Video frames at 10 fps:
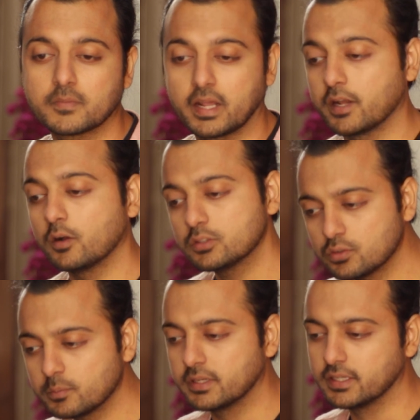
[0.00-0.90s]
And I
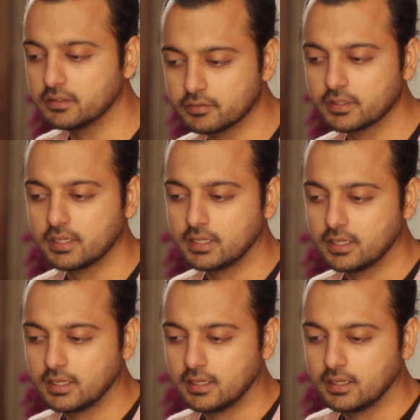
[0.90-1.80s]
also believe
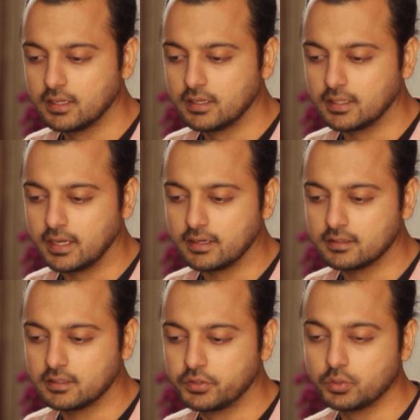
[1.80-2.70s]
that
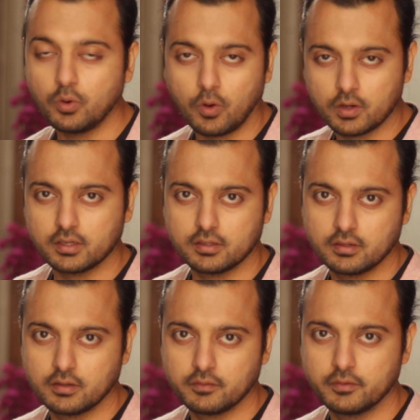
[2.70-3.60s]
the true honor
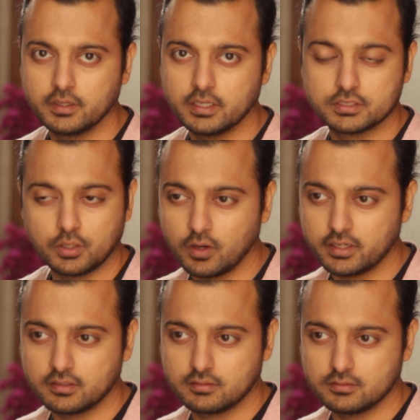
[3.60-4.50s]
is
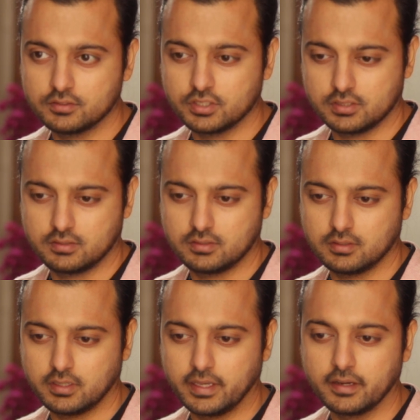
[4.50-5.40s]
not
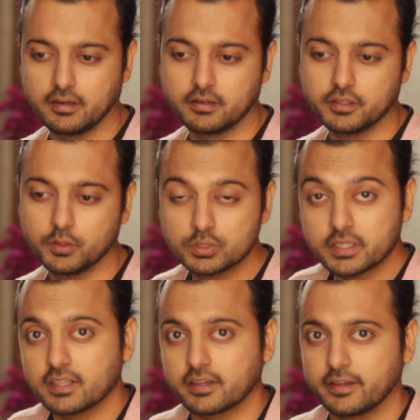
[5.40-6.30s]
just in
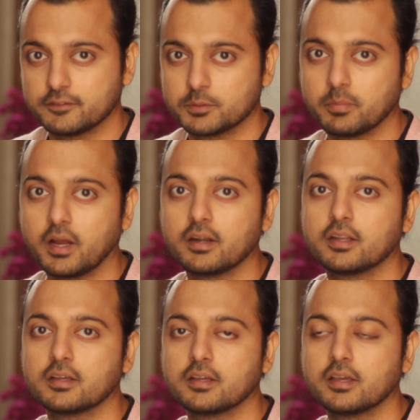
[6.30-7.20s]
using the gifts, but
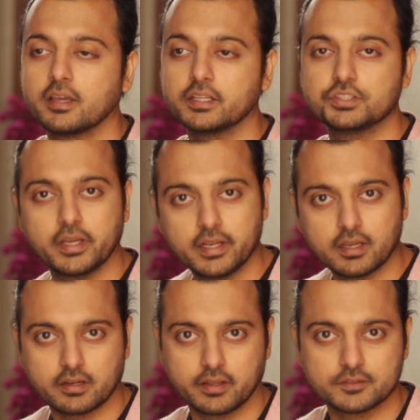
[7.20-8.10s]
in
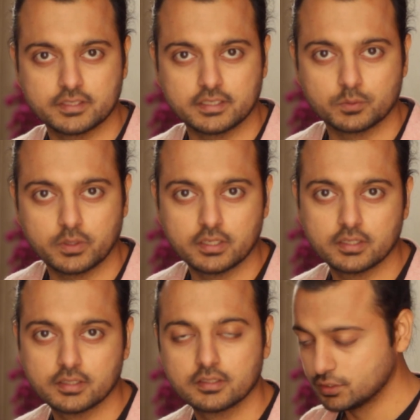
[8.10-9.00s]
sharing our gifts as well.
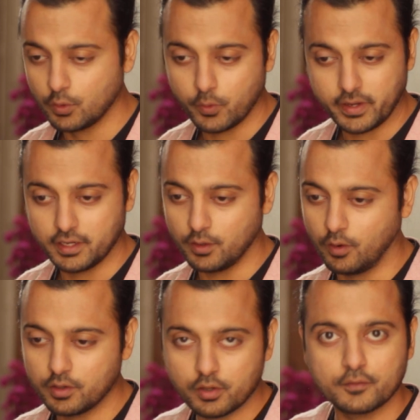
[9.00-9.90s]
So in
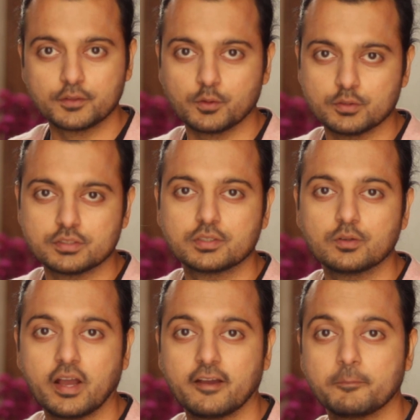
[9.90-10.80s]
honor of those
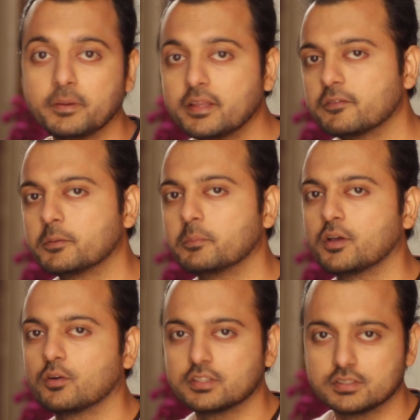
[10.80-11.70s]
who have been with
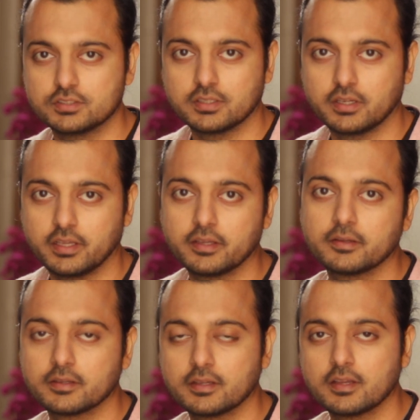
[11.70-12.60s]
me on this journey,
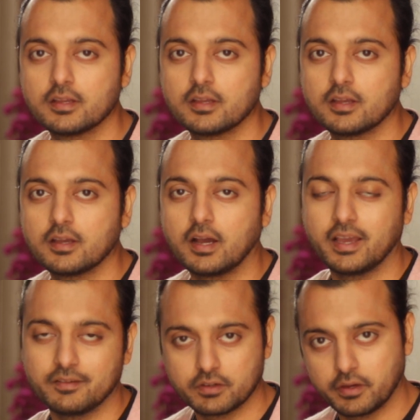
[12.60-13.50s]
I
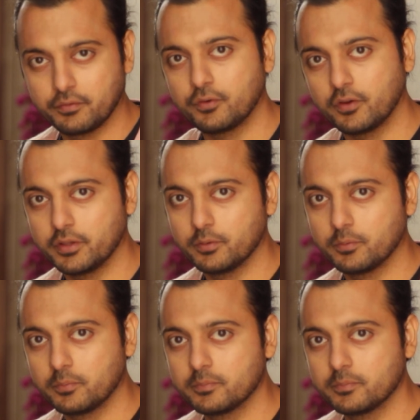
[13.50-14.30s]
have a gift for you.